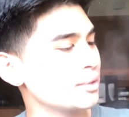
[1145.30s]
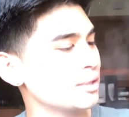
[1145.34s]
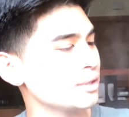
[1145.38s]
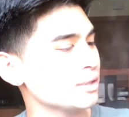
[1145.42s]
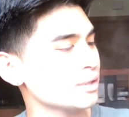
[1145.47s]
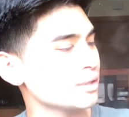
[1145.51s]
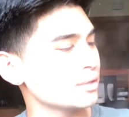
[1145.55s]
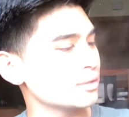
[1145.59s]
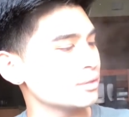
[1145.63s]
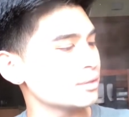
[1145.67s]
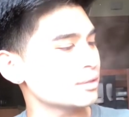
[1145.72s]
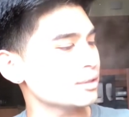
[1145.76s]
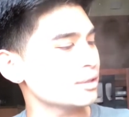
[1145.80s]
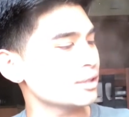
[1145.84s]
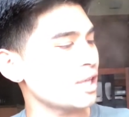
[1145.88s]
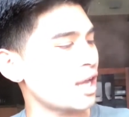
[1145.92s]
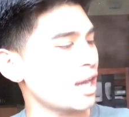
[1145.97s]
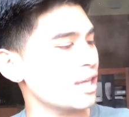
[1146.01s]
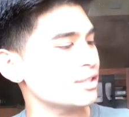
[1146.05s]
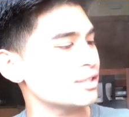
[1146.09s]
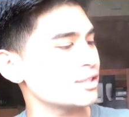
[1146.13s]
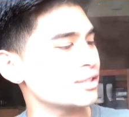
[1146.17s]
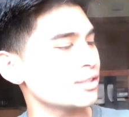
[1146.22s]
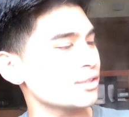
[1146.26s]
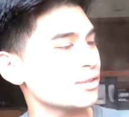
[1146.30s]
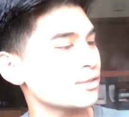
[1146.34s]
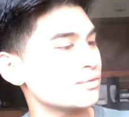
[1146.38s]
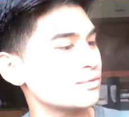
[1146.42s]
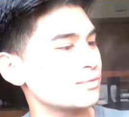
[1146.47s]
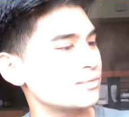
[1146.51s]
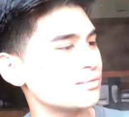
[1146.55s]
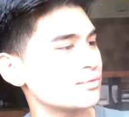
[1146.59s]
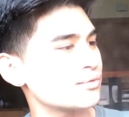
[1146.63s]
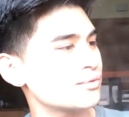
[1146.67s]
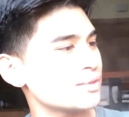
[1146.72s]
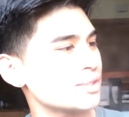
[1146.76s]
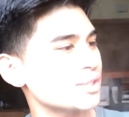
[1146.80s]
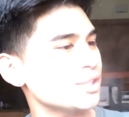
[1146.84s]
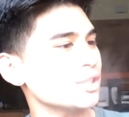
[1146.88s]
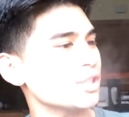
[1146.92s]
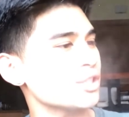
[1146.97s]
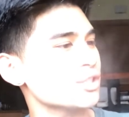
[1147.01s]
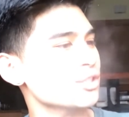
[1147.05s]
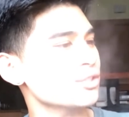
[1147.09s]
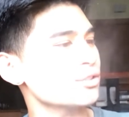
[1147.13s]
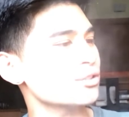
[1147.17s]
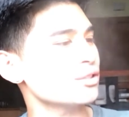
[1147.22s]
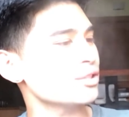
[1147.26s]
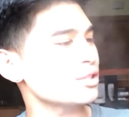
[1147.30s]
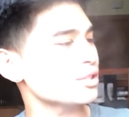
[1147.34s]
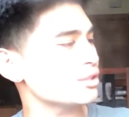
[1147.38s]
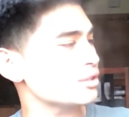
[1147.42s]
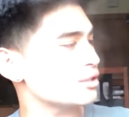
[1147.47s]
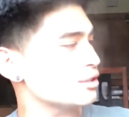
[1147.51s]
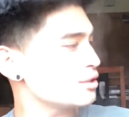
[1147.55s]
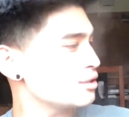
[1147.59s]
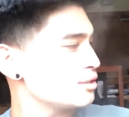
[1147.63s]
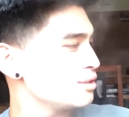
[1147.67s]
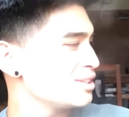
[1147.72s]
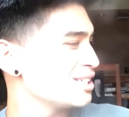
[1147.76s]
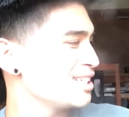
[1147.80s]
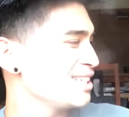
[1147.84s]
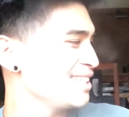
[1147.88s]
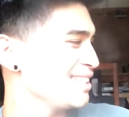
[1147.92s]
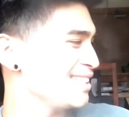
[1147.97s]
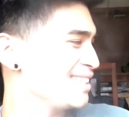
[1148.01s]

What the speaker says: Double lots of deliciousness.